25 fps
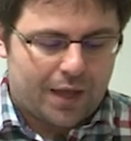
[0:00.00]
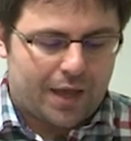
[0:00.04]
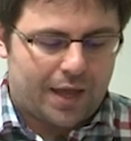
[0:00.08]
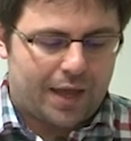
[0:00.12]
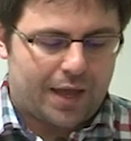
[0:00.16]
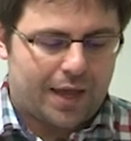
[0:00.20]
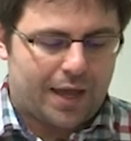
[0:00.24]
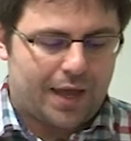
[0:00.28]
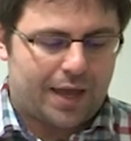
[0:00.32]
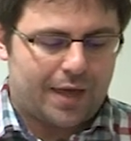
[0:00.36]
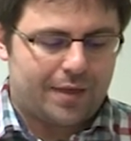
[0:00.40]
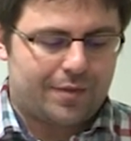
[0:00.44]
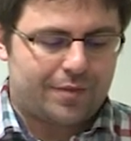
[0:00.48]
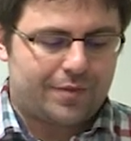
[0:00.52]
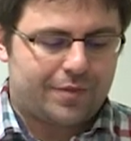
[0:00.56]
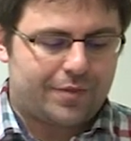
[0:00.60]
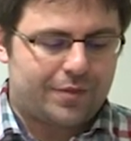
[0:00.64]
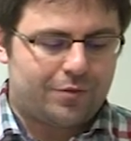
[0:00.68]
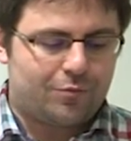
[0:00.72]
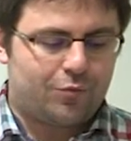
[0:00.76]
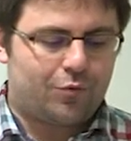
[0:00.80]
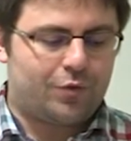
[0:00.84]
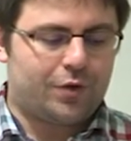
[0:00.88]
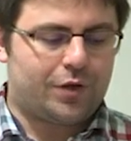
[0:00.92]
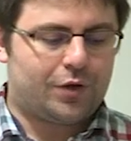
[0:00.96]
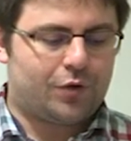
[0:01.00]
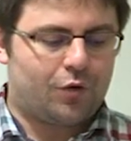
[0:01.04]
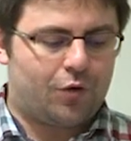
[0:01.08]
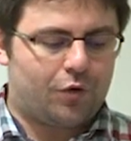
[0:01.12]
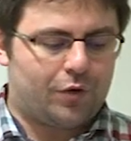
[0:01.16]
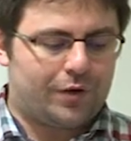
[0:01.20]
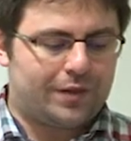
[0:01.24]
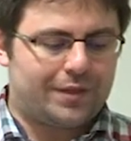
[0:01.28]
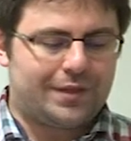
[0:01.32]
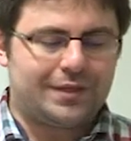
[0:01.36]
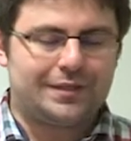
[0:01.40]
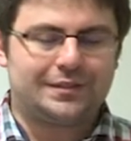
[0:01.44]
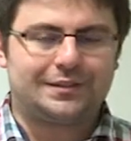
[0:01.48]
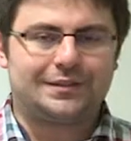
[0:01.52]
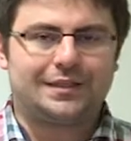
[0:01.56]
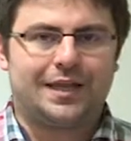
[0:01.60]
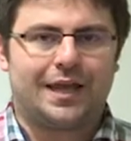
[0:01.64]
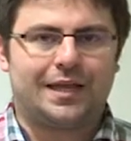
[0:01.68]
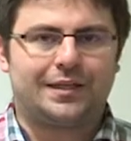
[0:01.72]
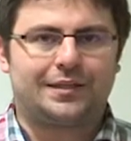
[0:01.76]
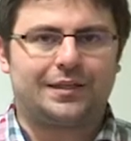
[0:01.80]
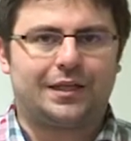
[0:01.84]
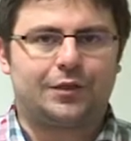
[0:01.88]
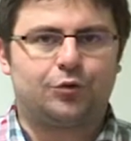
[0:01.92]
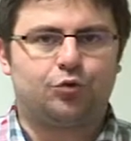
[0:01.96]
Uh, we call this
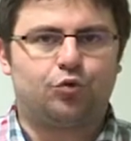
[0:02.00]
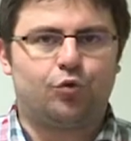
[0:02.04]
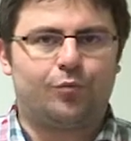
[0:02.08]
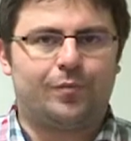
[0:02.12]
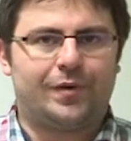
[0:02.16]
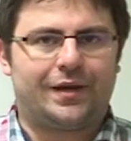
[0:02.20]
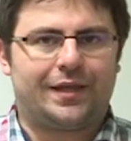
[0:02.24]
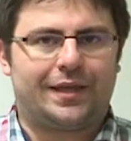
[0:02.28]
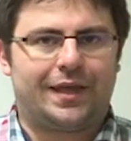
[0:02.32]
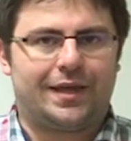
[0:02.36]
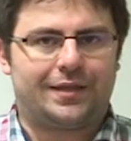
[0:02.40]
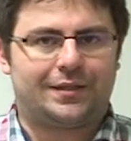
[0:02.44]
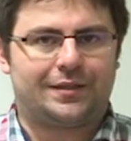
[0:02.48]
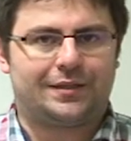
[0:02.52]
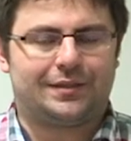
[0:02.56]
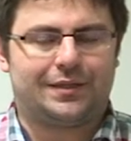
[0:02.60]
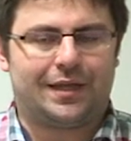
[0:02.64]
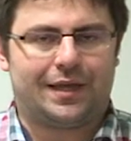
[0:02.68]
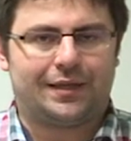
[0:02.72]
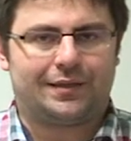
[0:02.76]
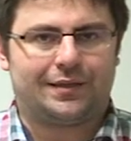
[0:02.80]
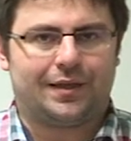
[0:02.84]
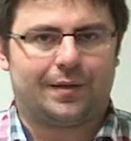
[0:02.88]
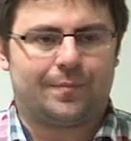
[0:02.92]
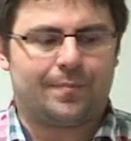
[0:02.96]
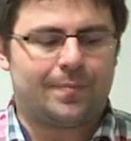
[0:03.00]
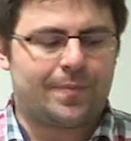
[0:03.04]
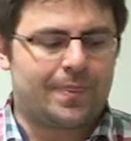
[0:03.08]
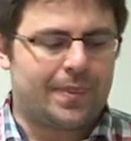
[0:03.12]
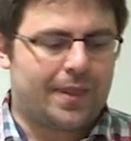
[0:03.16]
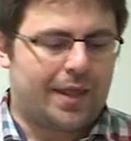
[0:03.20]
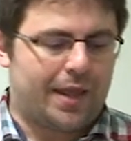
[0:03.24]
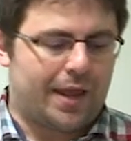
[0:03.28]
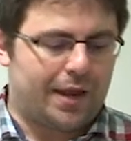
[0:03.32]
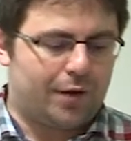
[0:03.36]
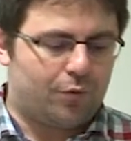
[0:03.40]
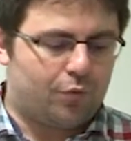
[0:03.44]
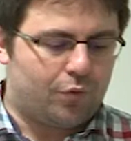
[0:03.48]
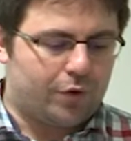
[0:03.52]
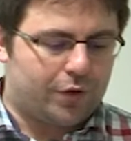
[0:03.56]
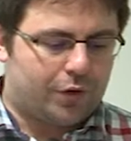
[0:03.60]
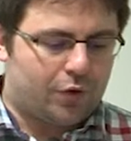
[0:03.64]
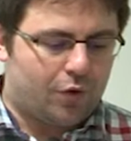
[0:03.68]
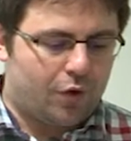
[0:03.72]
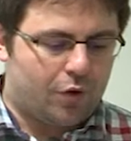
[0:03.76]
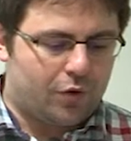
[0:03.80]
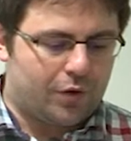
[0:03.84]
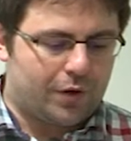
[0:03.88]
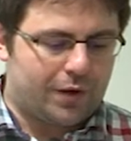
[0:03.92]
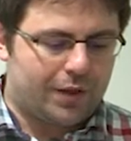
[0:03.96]
data duplicated data and we
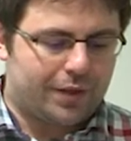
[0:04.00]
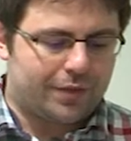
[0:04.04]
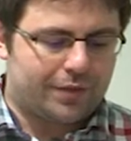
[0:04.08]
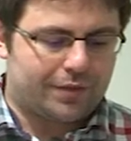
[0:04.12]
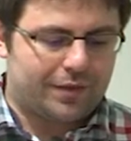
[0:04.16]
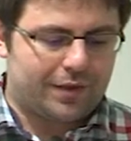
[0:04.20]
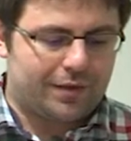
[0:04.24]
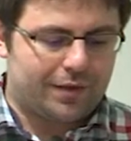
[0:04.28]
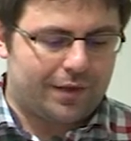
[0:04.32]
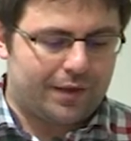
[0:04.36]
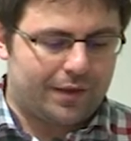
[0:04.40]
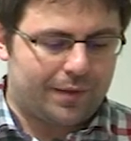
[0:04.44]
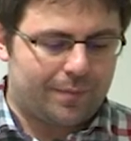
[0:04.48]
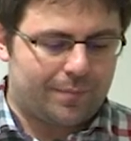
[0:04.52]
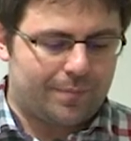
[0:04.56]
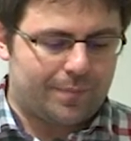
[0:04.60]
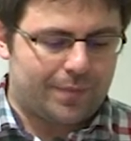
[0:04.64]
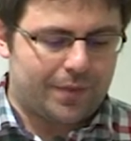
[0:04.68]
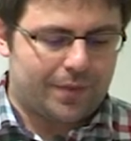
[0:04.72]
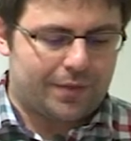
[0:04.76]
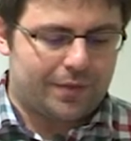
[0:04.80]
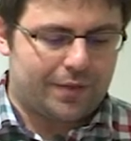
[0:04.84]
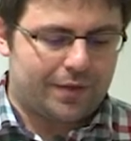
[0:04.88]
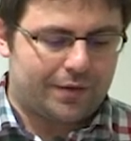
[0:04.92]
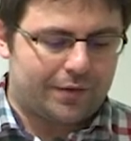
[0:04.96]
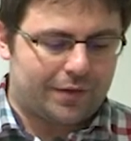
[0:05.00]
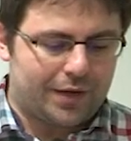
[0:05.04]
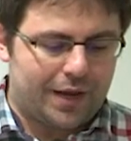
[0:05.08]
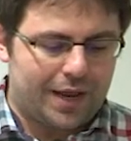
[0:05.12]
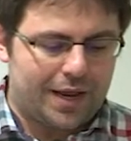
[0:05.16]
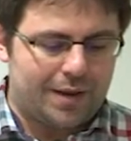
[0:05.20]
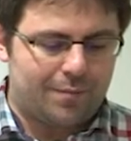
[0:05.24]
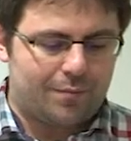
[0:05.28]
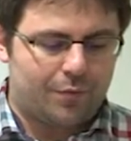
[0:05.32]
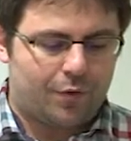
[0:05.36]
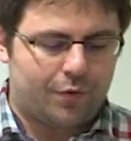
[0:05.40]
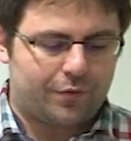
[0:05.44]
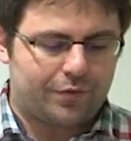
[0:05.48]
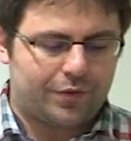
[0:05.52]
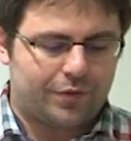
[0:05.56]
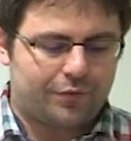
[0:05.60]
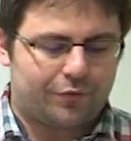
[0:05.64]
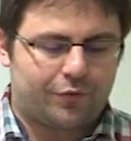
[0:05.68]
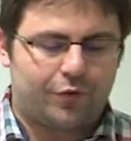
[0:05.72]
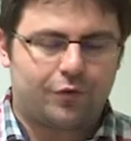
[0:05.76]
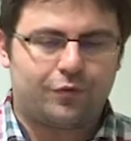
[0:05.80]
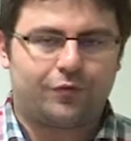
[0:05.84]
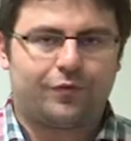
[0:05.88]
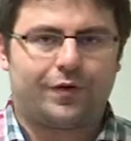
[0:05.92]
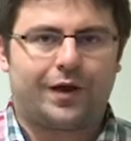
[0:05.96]
call the, the name of the
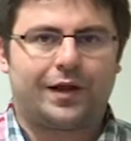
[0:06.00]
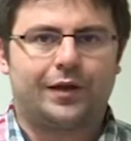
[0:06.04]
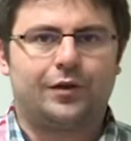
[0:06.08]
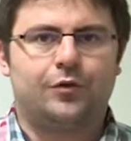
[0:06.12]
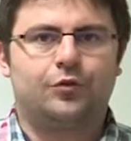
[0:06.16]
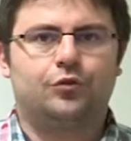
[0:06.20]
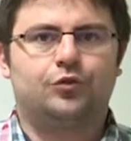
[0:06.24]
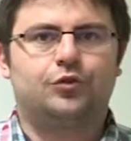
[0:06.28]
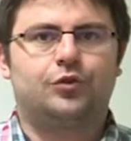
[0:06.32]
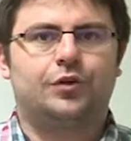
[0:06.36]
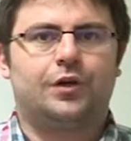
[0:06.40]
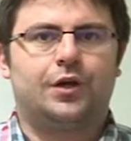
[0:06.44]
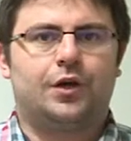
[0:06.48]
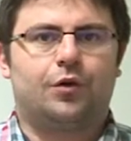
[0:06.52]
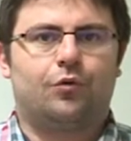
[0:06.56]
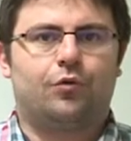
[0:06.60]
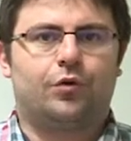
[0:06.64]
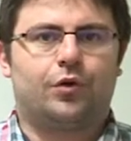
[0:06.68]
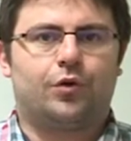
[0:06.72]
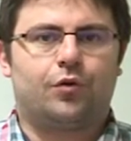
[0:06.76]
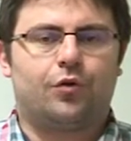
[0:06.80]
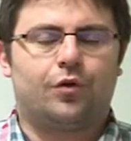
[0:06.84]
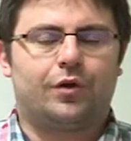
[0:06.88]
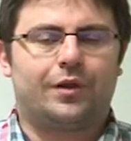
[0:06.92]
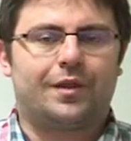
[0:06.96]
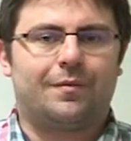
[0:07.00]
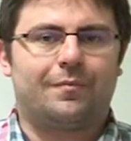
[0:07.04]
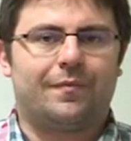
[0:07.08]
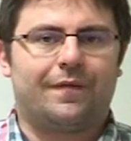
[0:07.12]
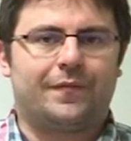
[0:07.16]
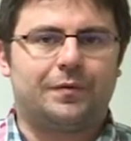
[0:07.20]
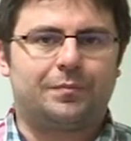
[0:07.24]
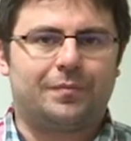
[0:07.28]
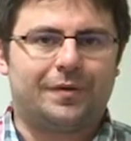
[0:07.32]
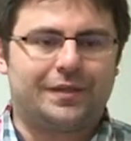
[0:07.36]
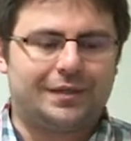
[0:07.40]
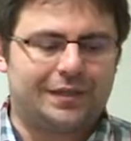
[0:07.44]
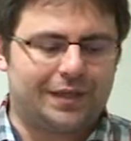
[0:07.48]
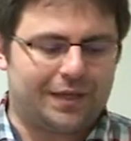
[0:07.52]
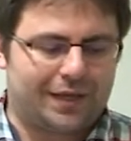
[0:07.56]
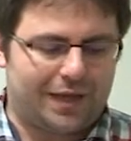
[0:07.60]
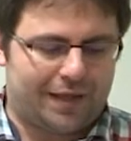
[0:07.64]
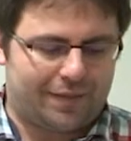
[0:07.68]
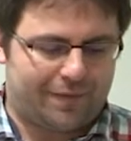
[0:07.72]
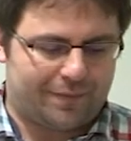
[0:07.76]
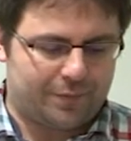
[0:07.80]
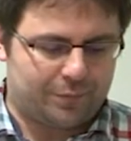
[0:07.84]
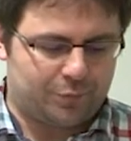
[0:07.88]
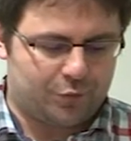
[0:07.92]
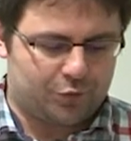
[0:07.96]
font values, we call them repeating
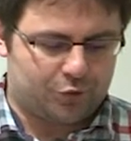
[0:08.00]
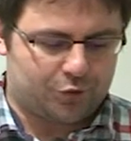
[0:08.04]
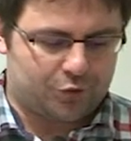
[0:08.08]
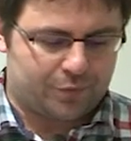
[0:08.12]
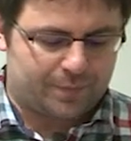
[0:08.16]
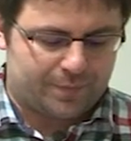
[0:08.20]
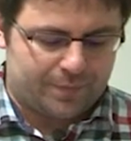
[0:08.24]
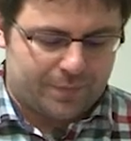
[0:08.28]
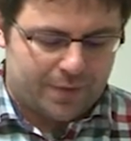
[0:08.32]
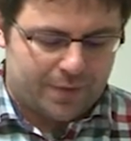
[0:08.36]
attributes.